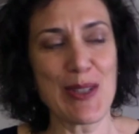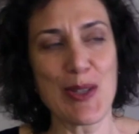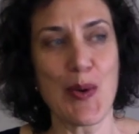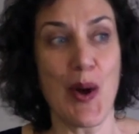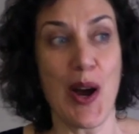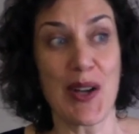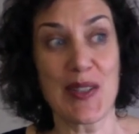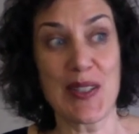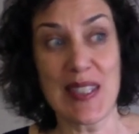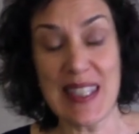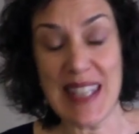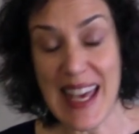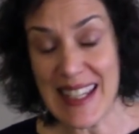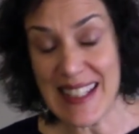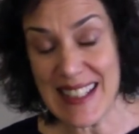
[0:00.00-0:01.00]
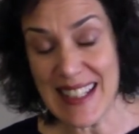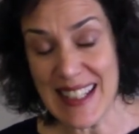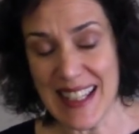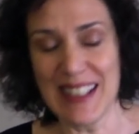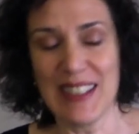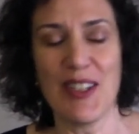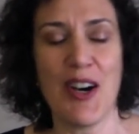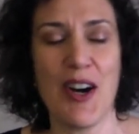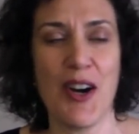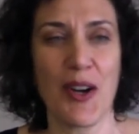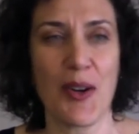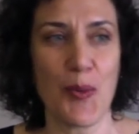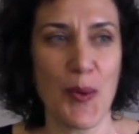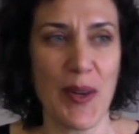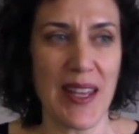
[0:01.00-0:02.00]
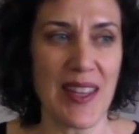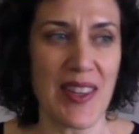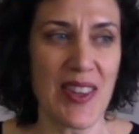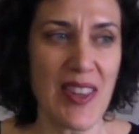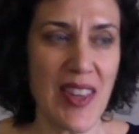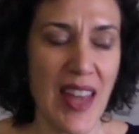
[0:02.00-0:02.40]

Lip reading: you are said to get along with